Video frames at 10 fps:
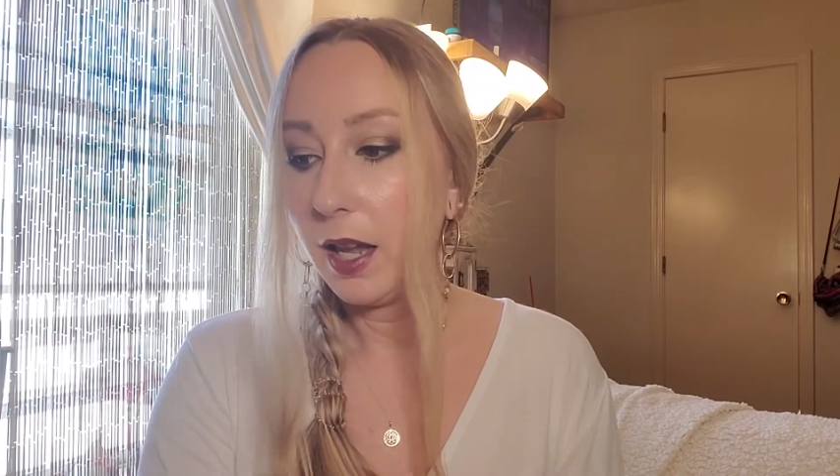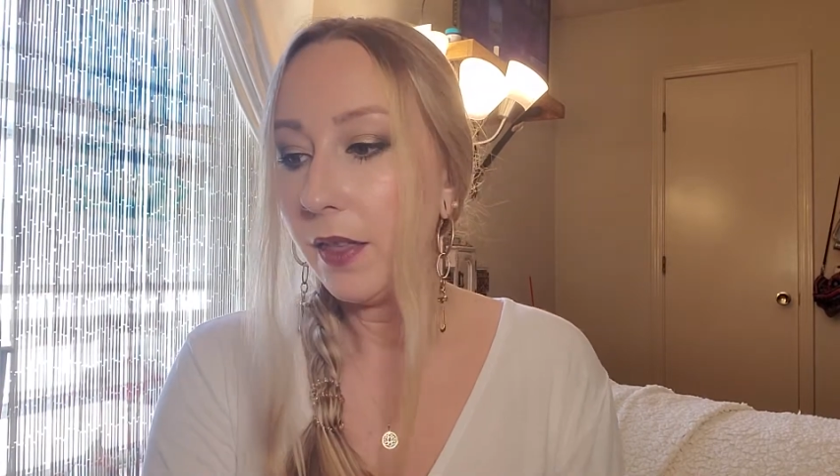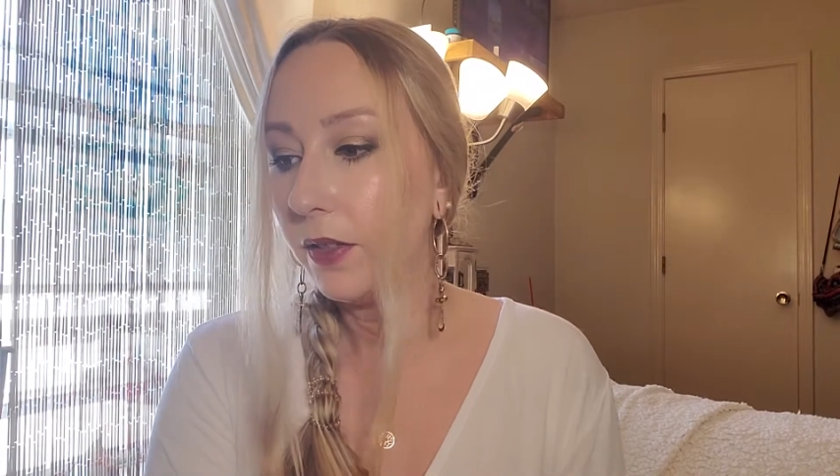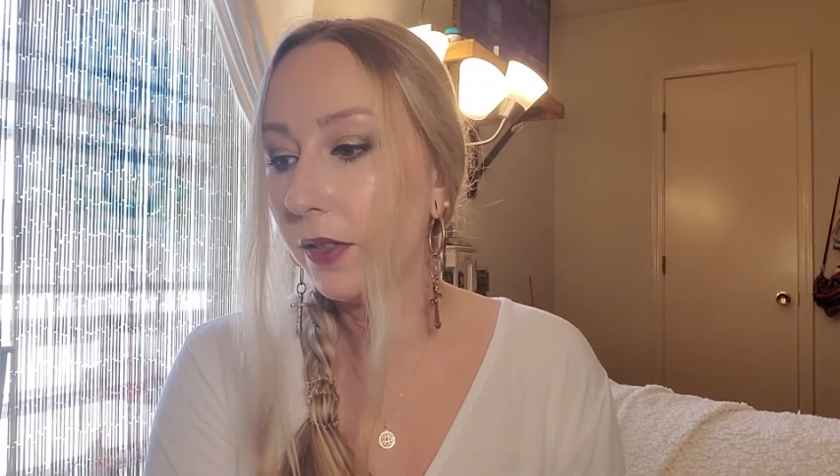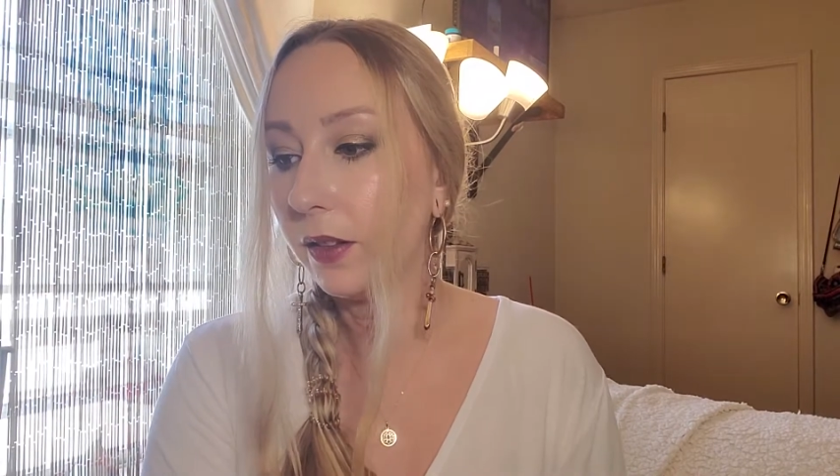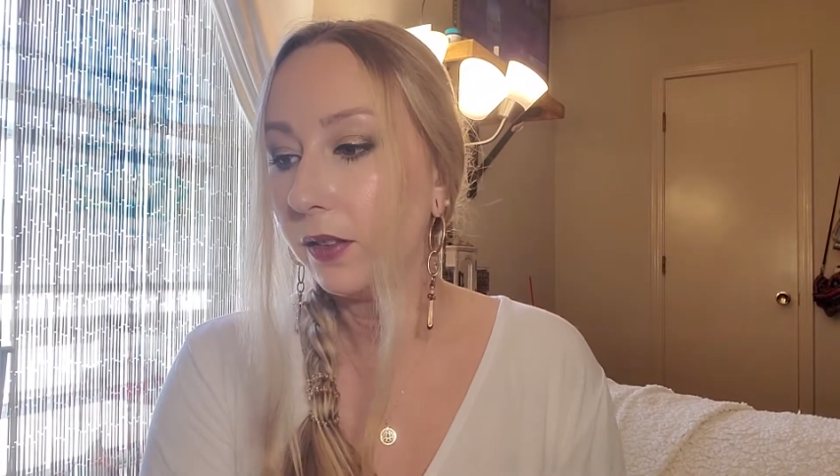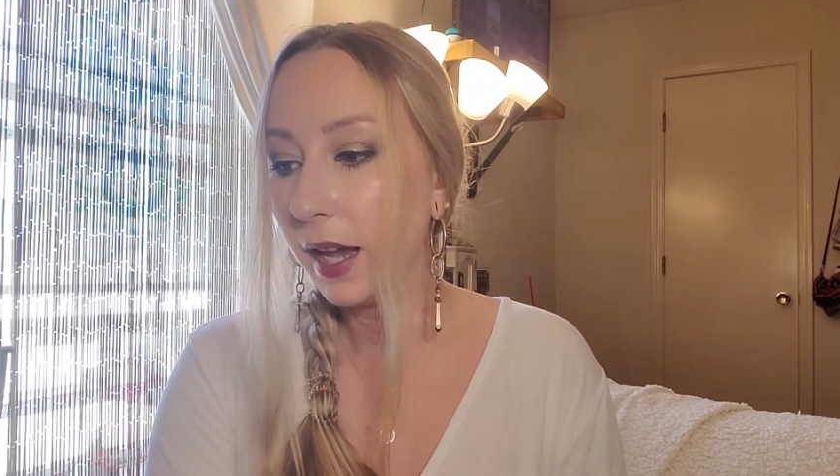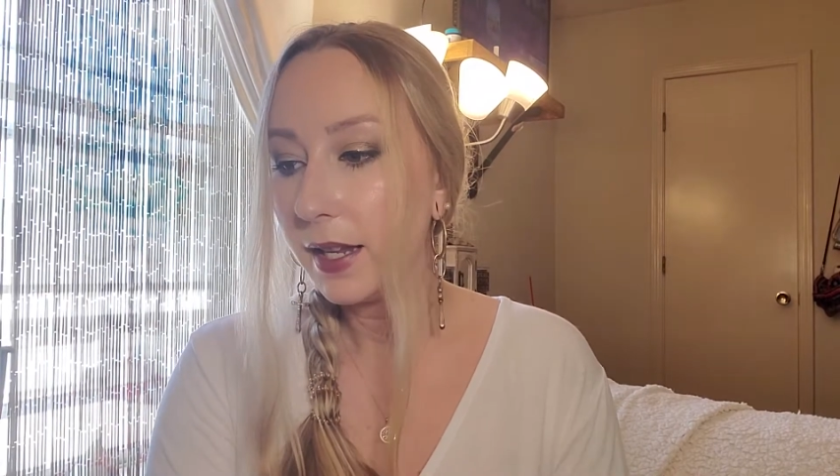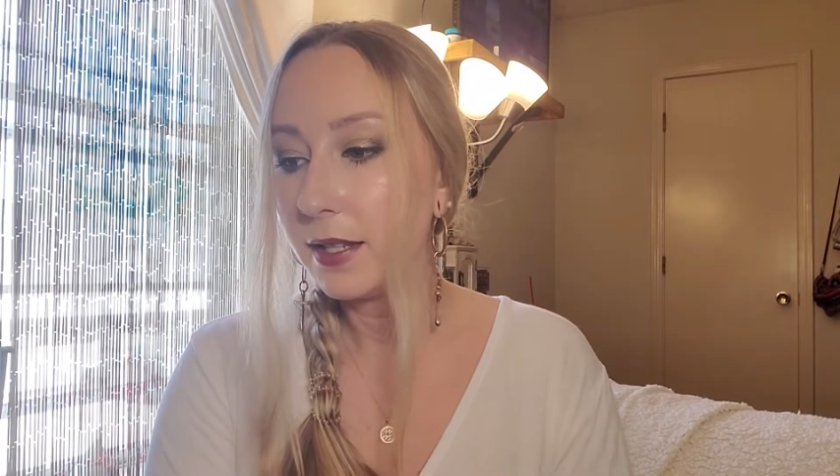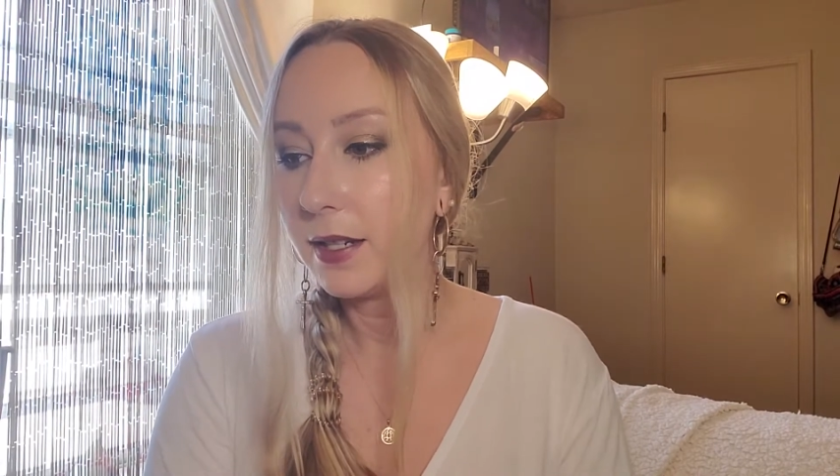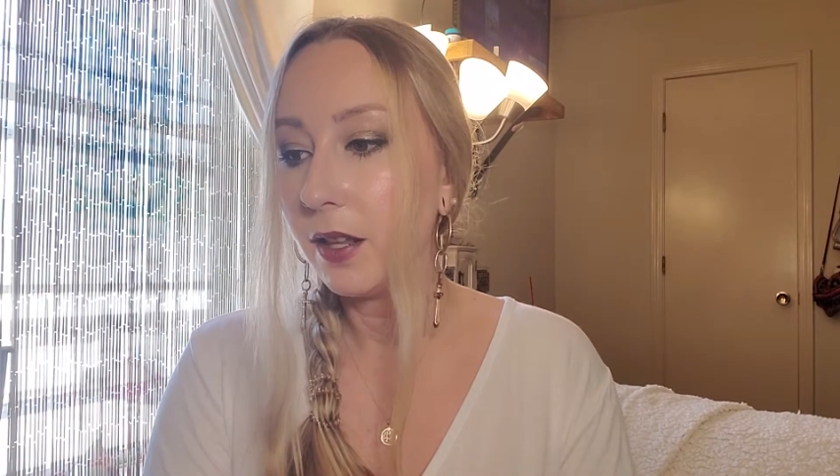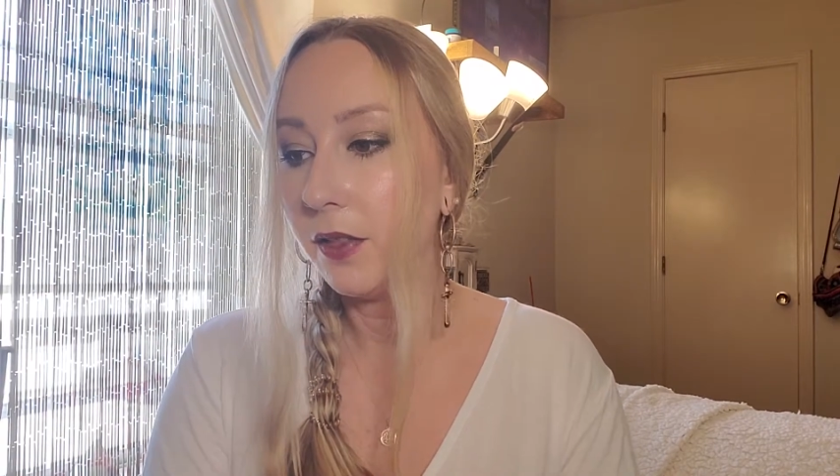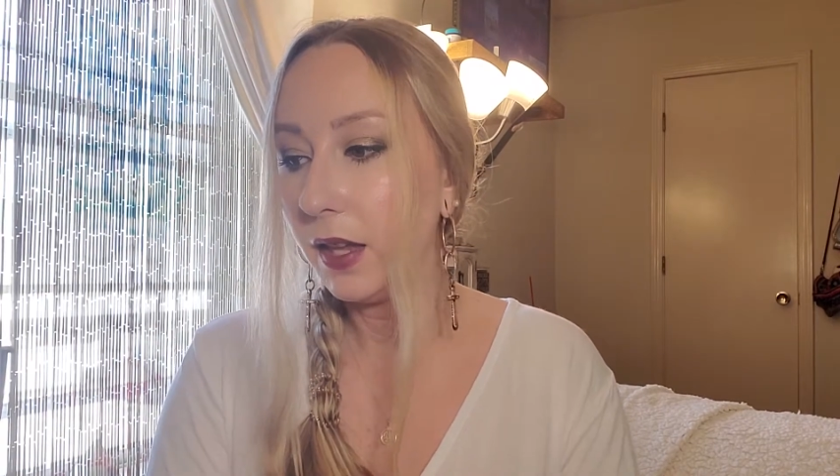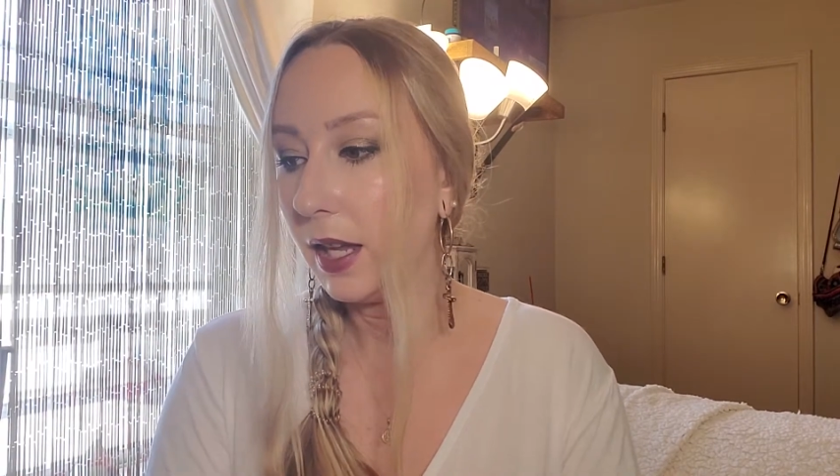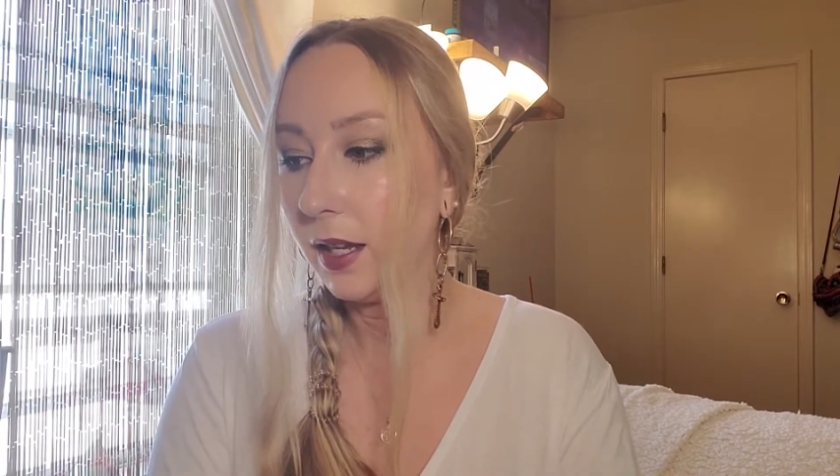And then the last
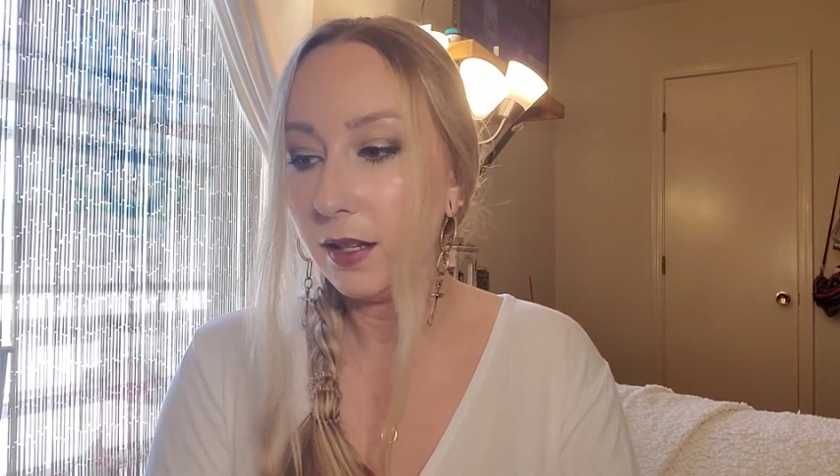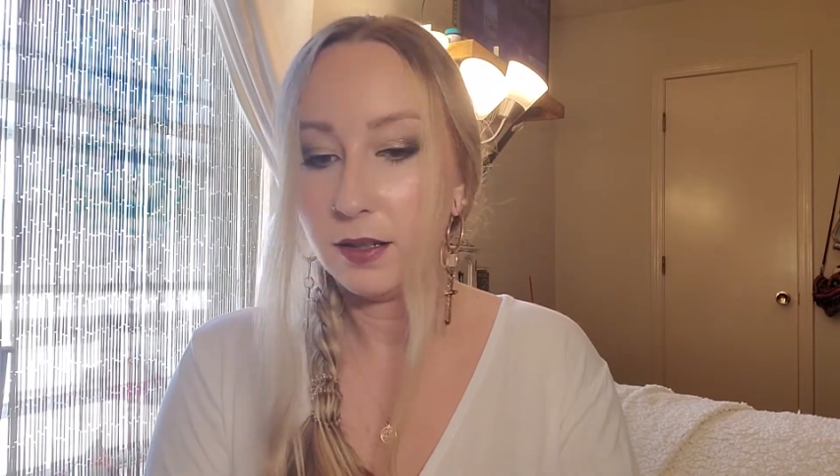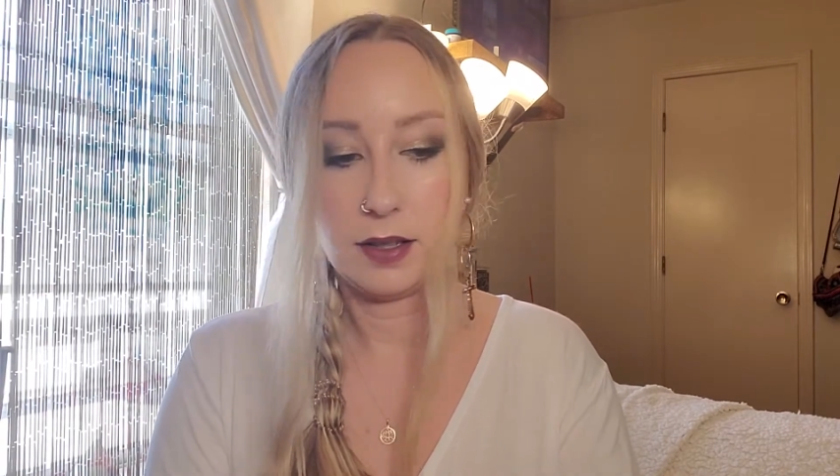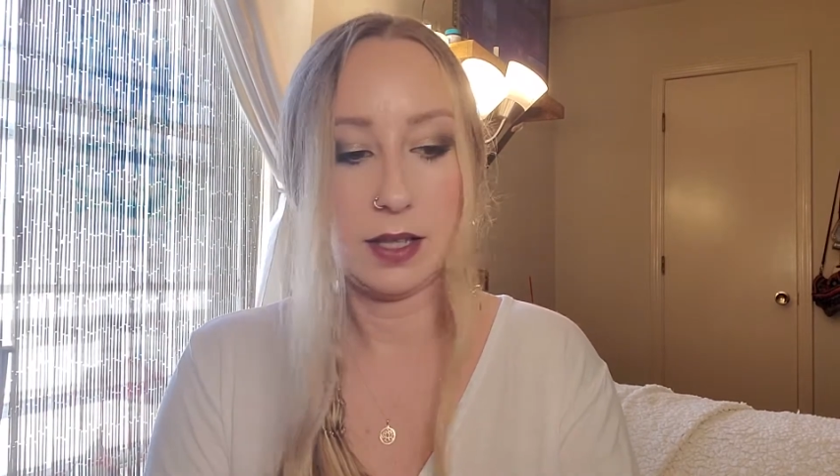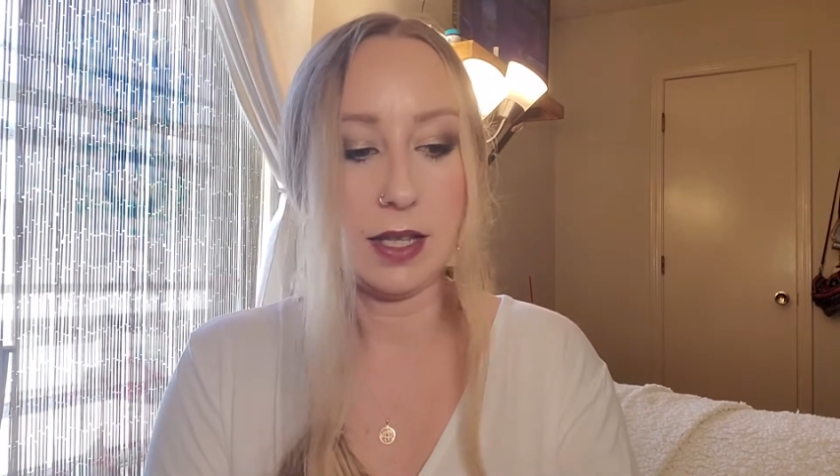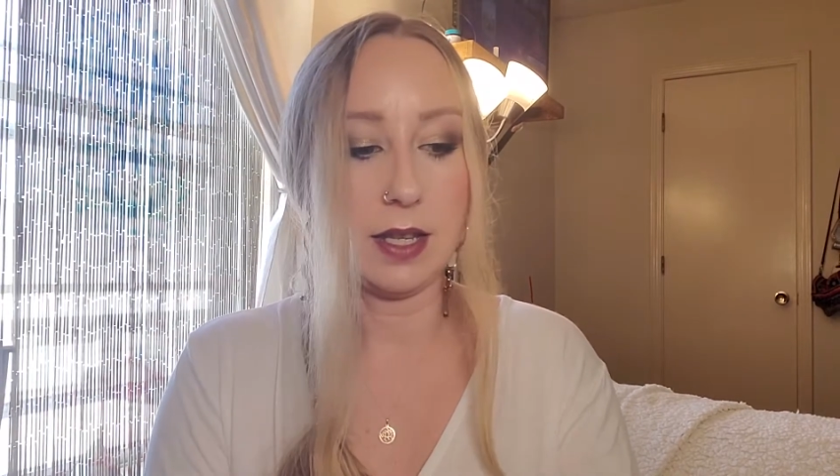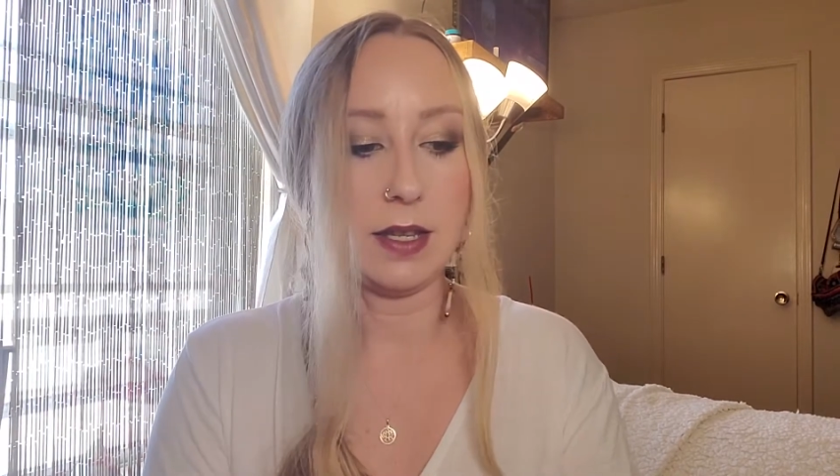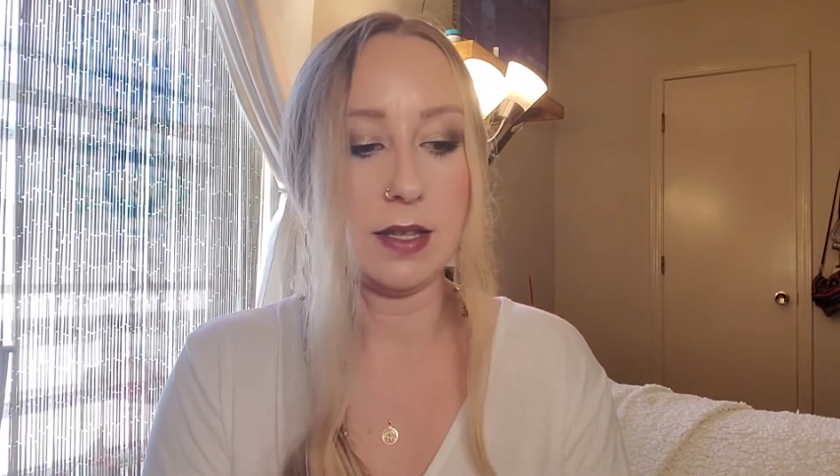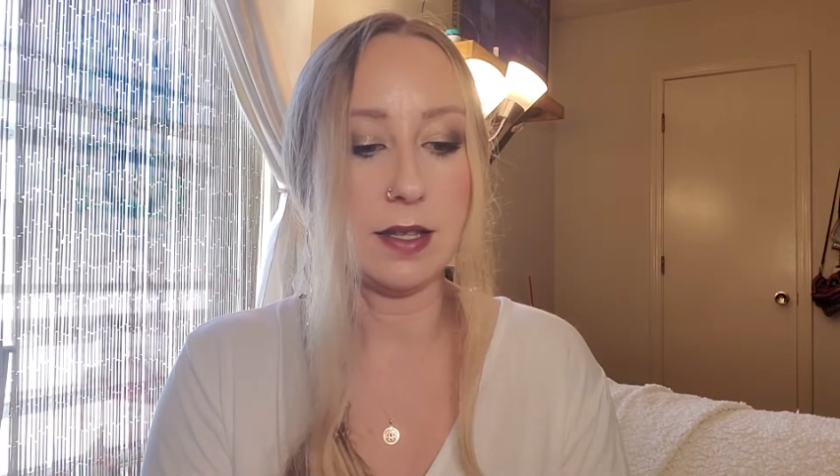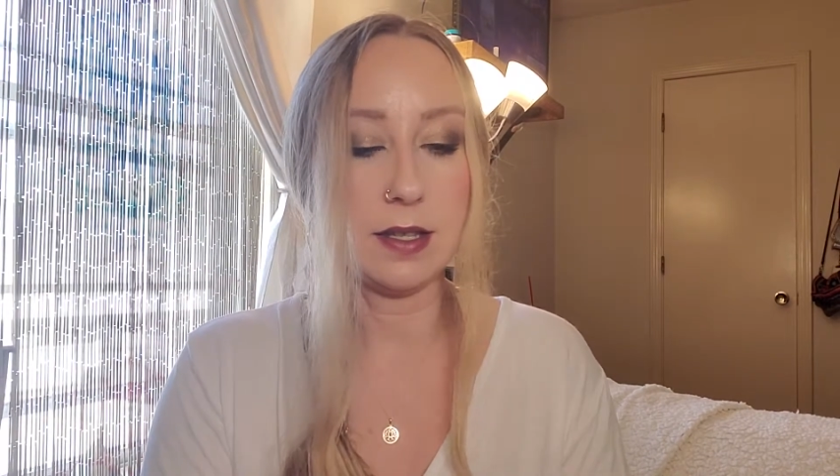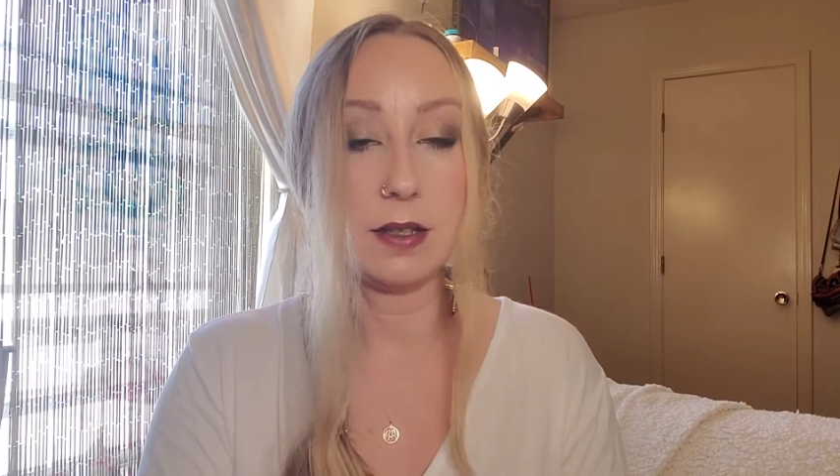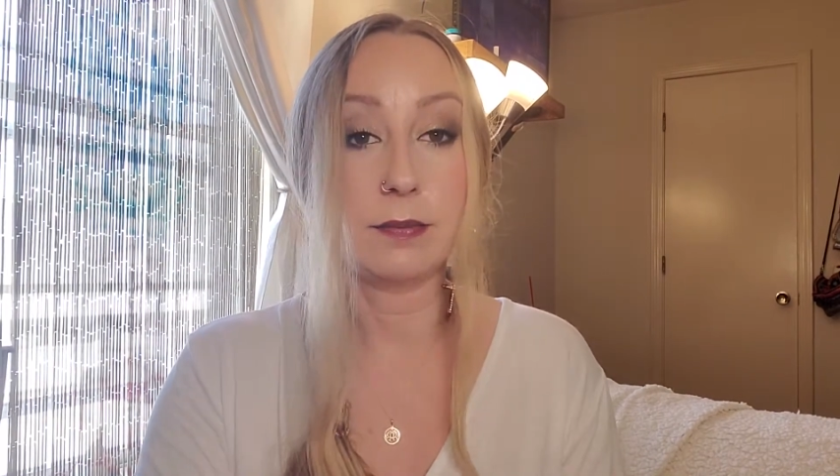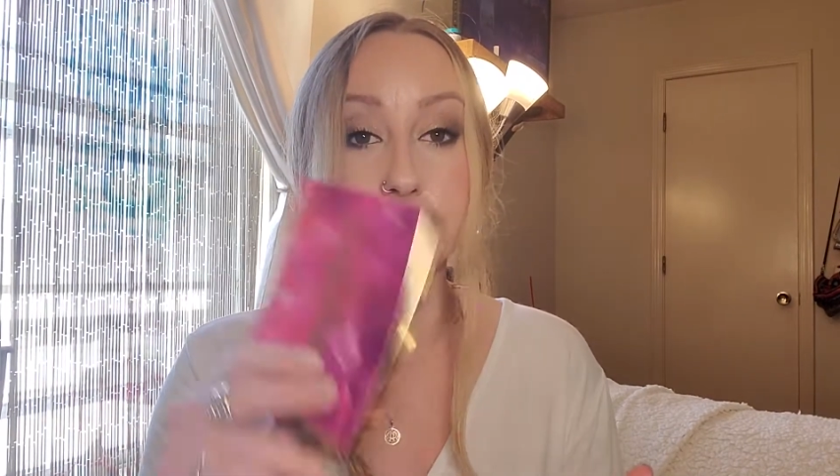thing is